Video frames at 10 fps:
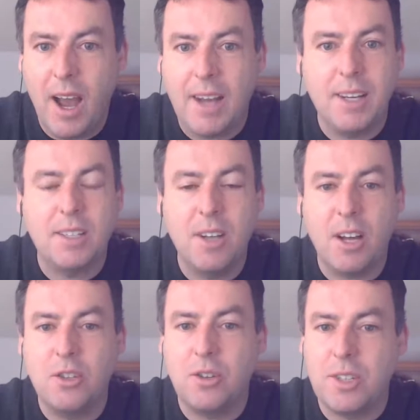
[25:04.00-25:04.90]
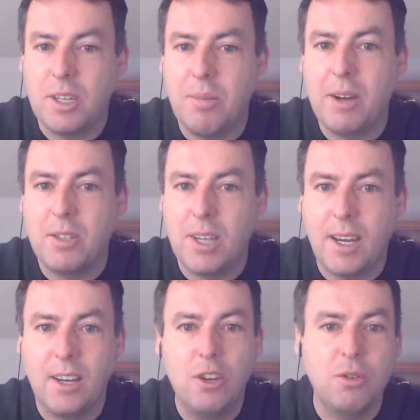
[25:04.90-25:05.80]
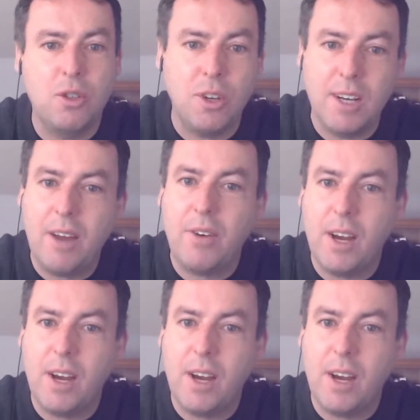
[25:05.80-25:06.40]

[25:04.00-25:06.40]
And it's not just about taking, you should never